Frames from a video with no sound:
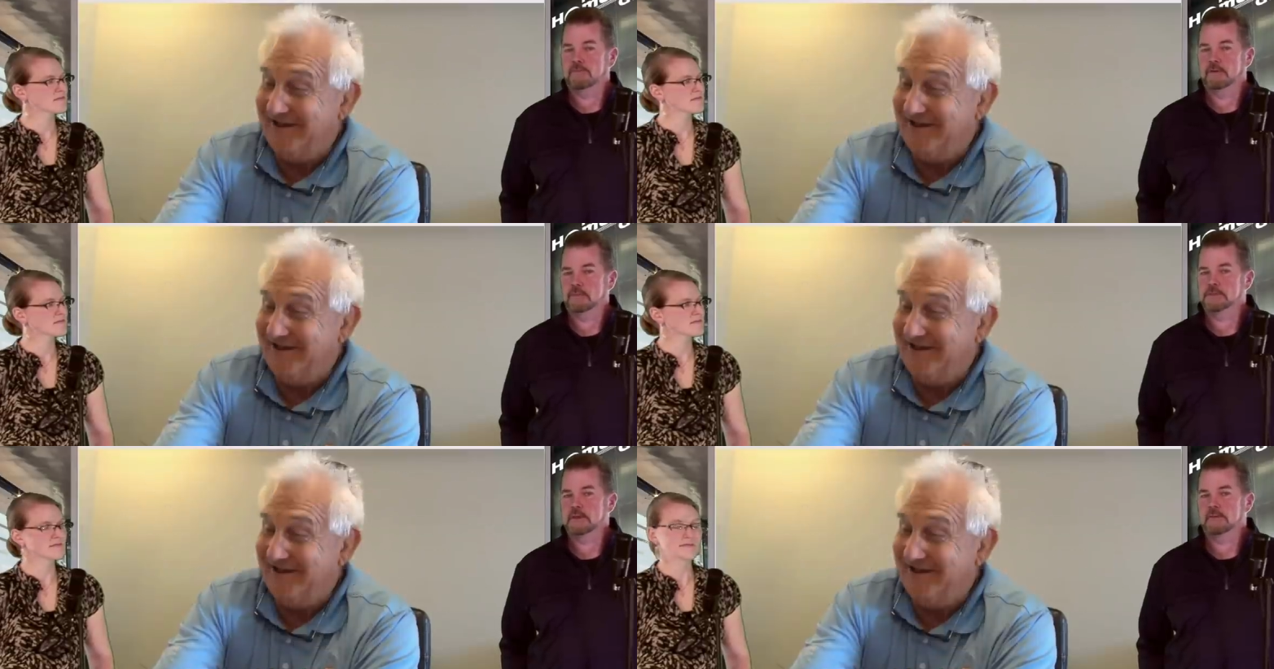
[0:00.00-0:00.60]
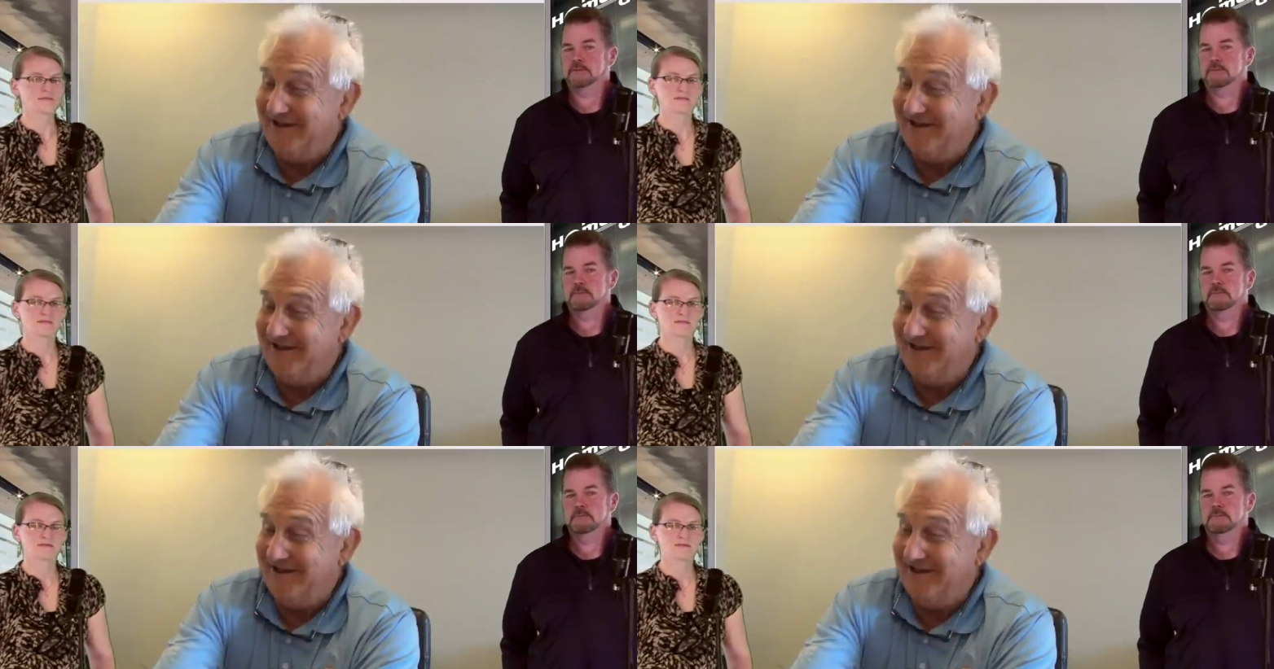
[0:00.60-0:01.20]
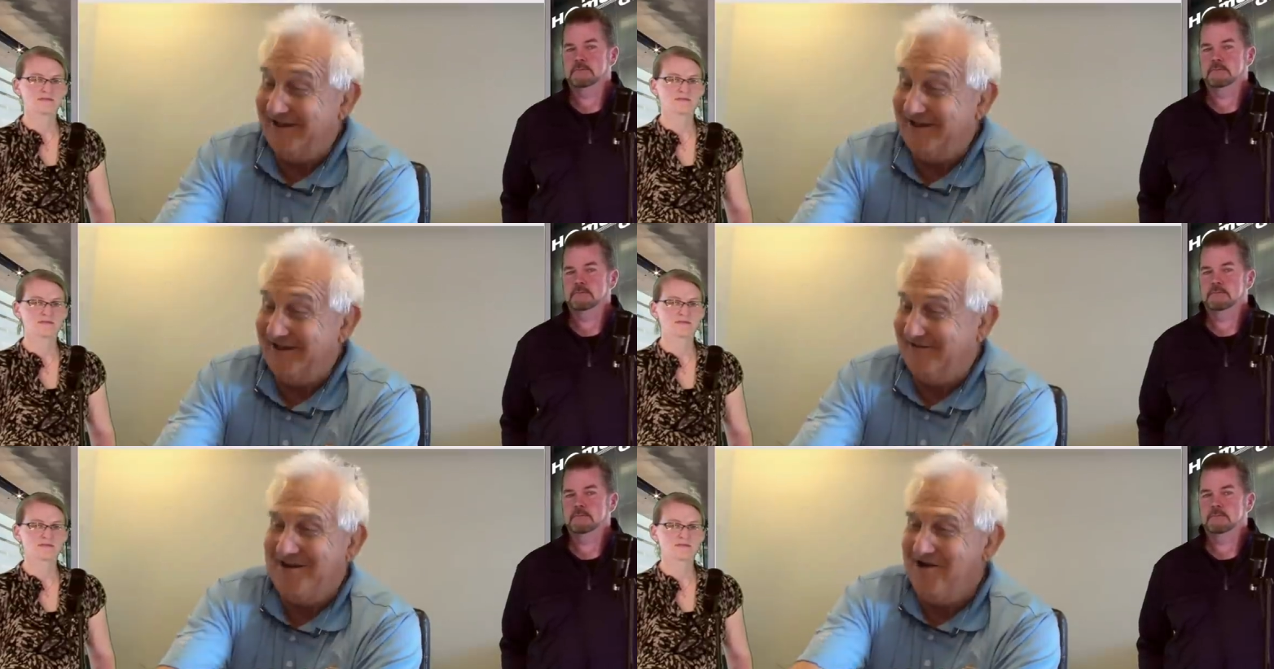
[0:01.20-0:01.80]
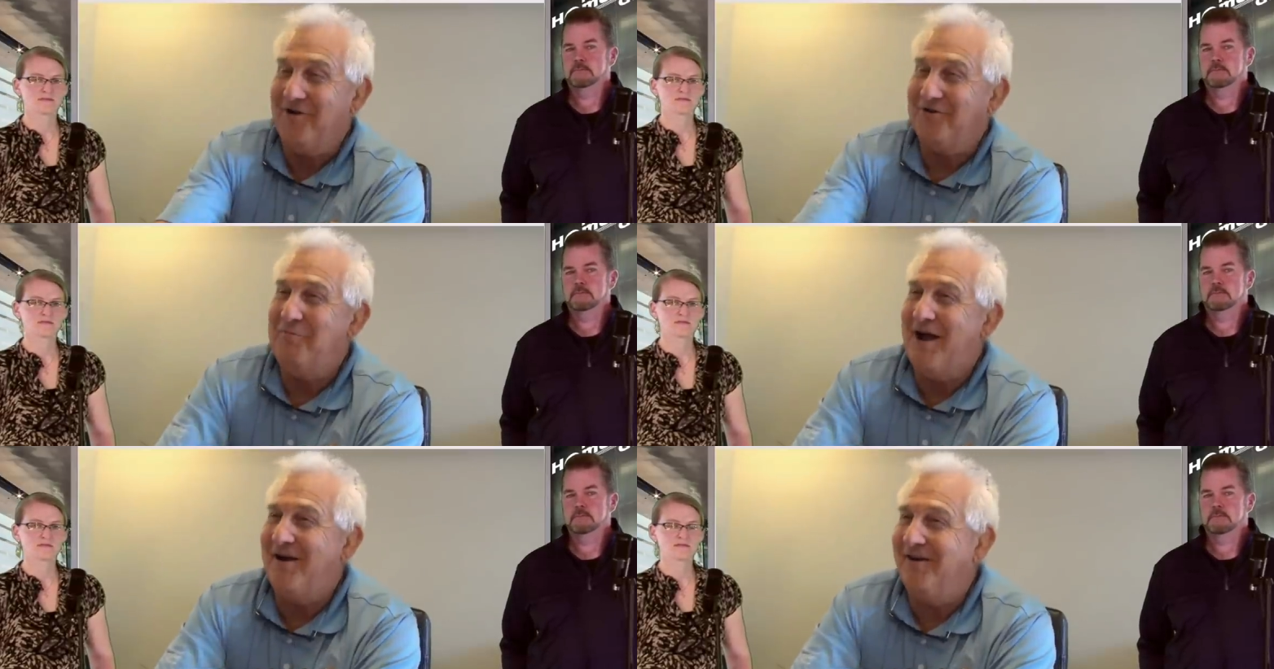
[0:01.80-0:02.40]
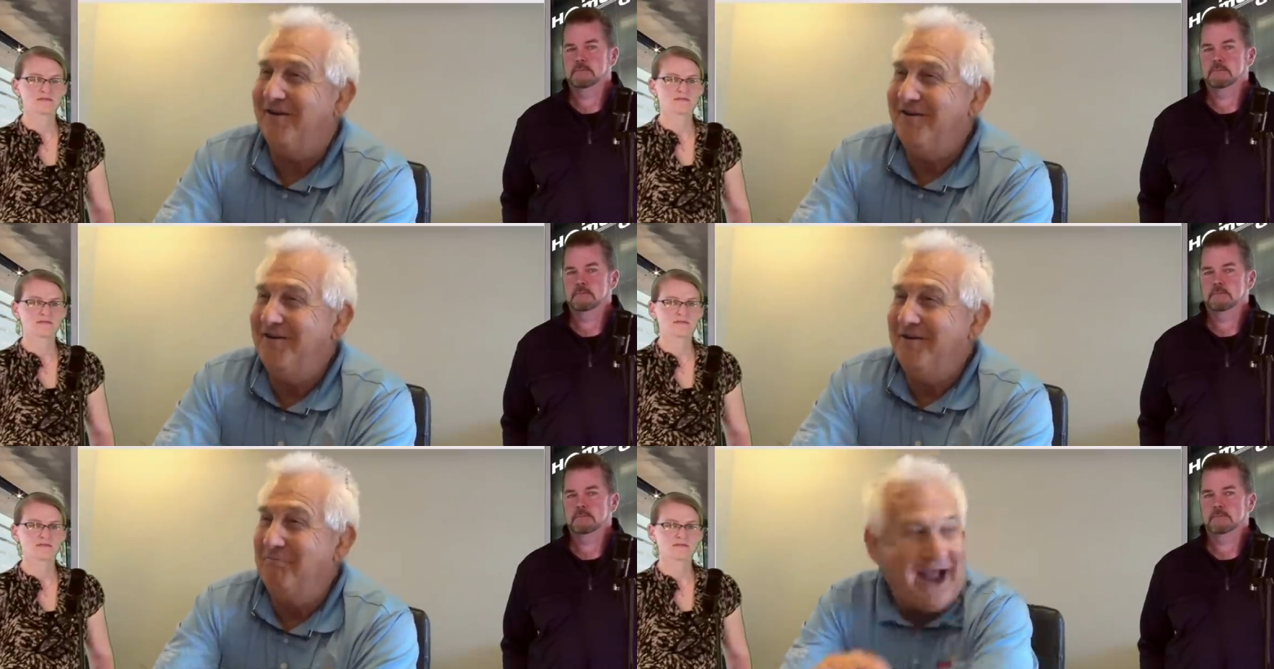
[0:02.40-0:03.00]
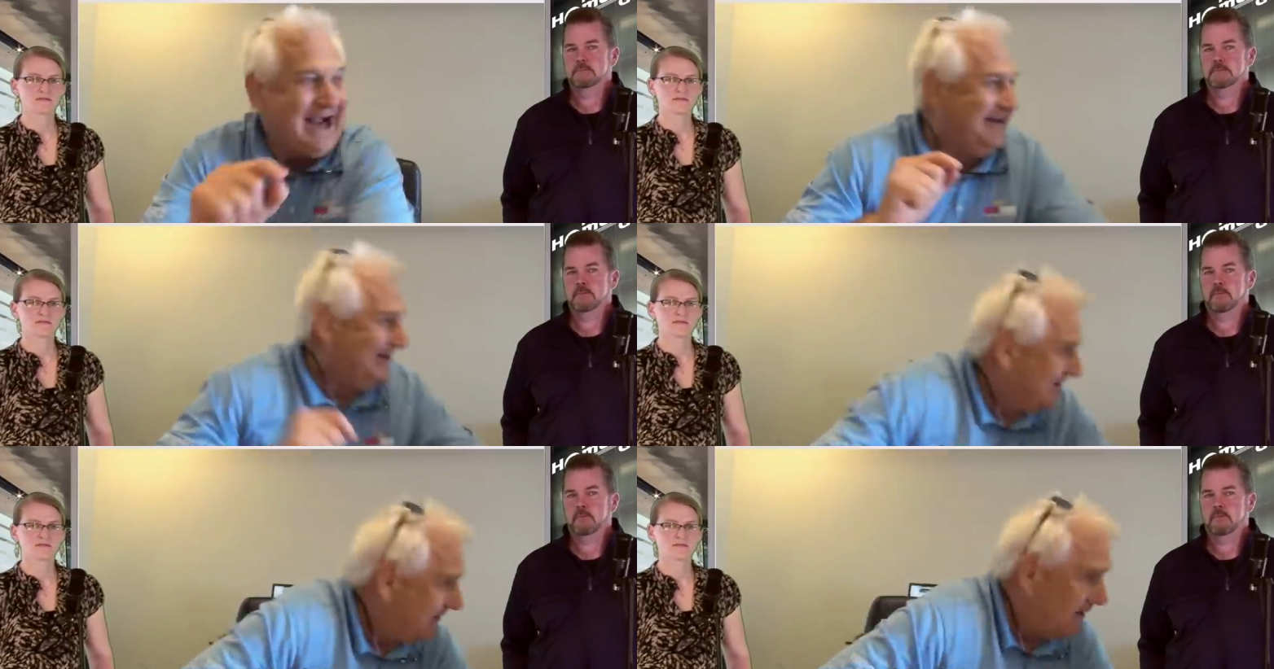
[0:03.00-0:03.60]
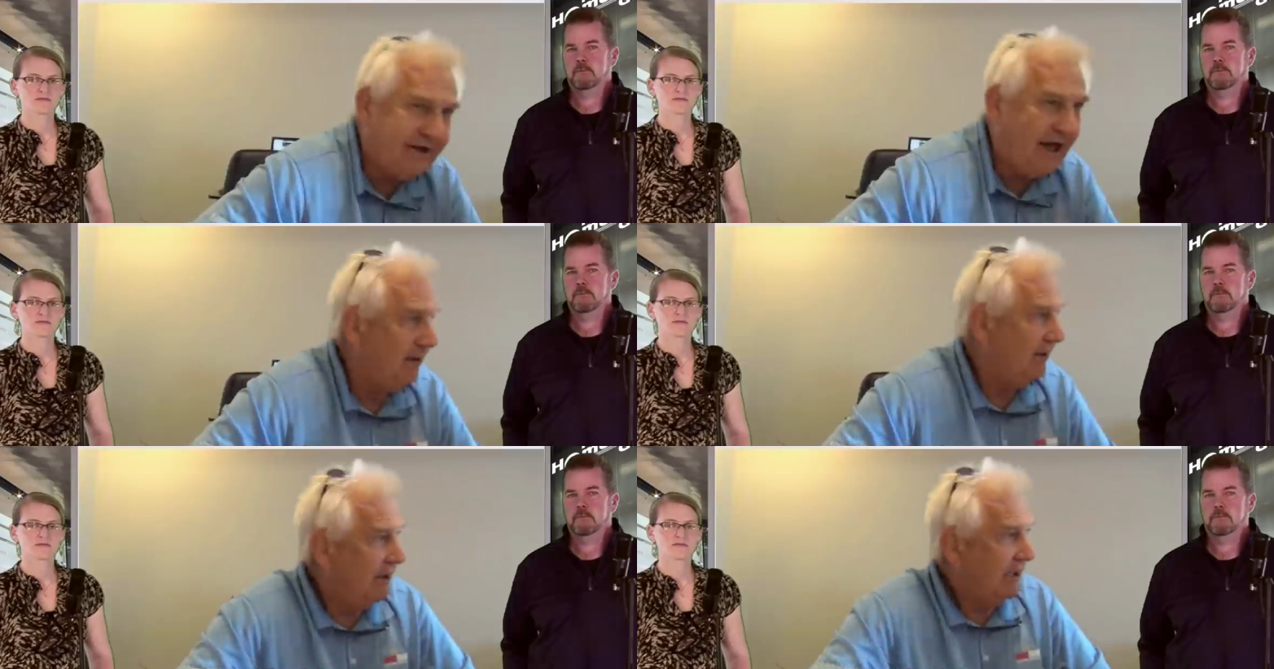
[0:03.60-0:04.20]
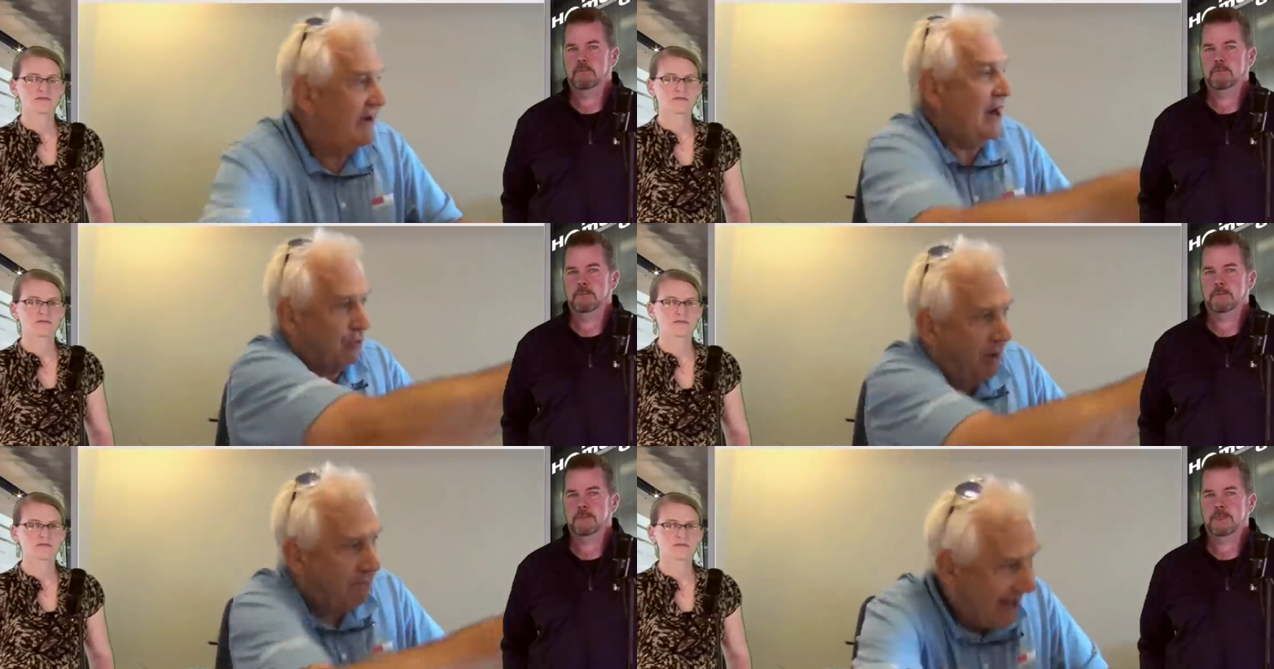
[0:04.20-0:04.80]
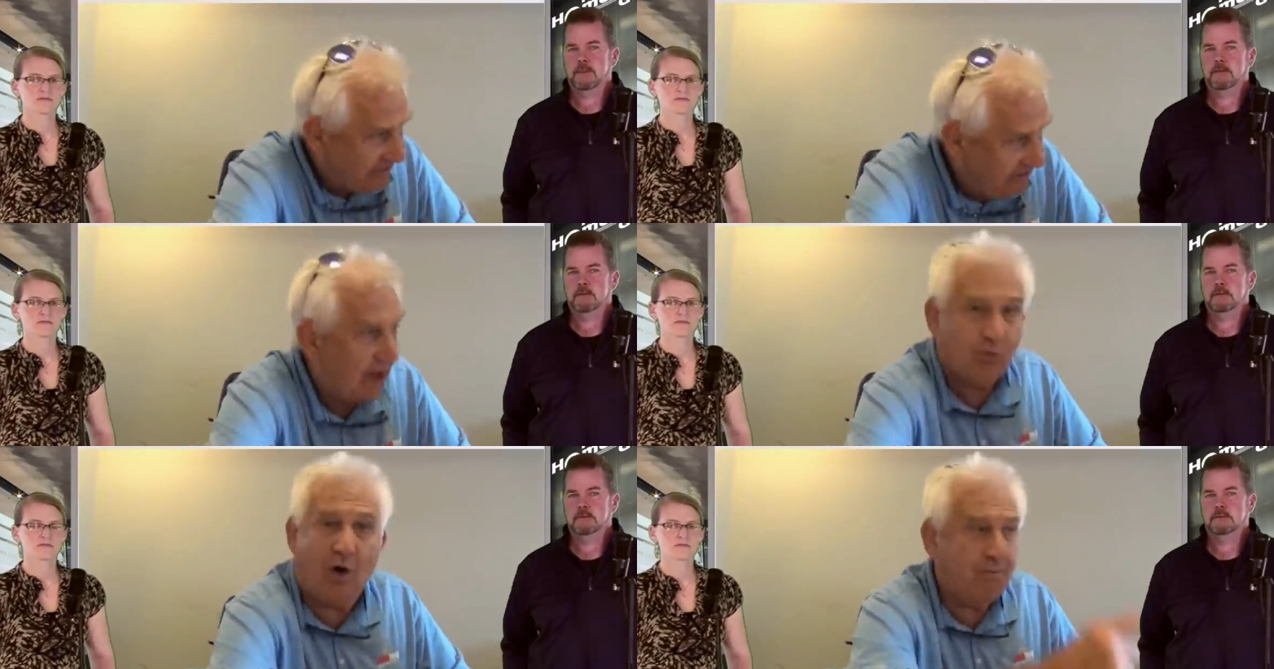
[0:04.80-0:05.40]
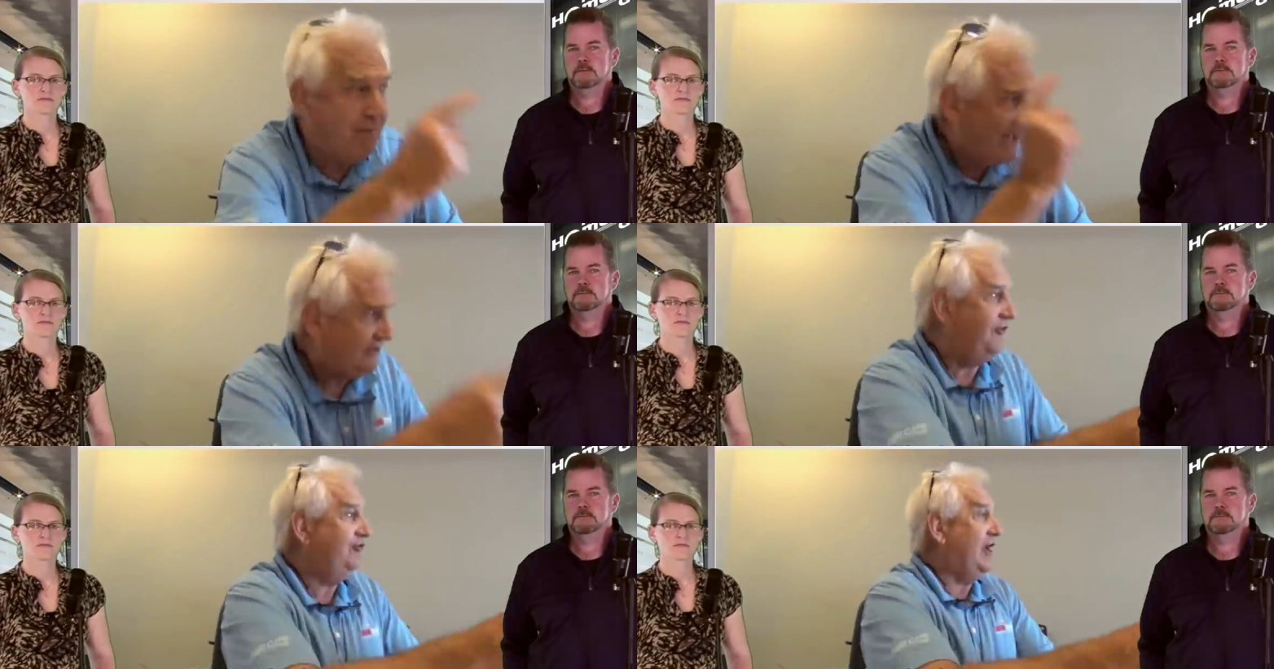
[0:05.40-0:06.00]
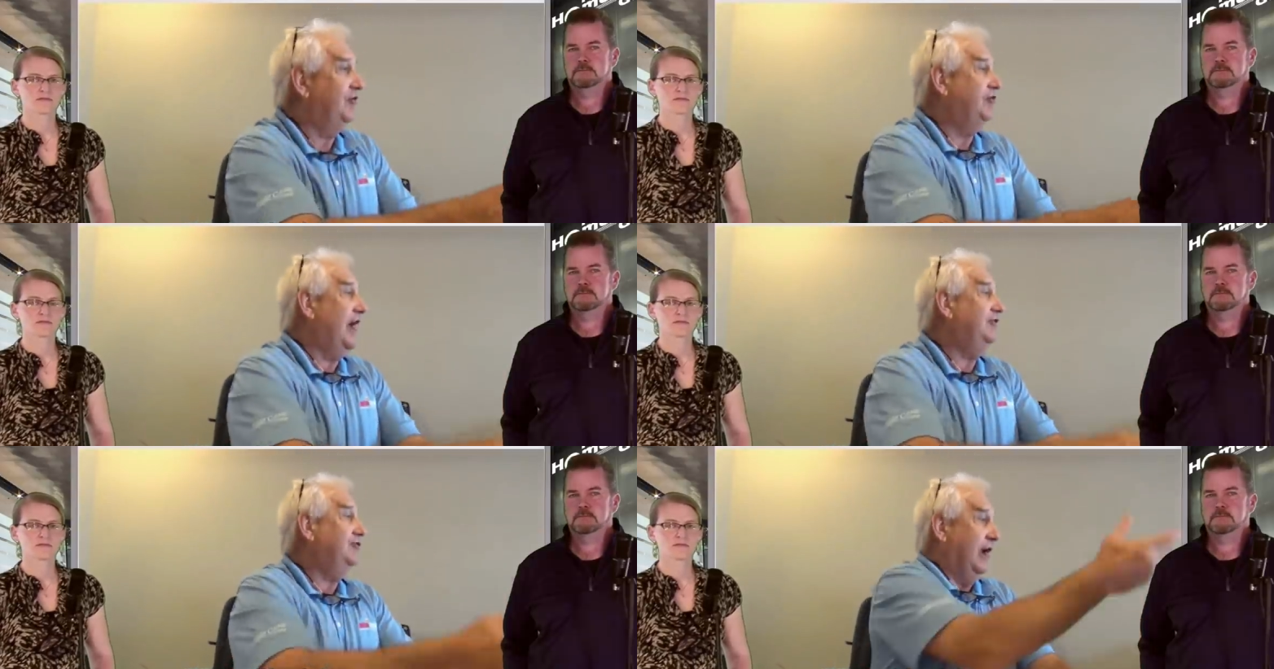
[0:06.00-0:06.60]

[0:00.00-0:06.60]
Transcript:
Speaker 1: for themselves.
Speaker 2: Say, say no, do better. No, go back. okay. And then I'd run back. To, I'd run back to the sales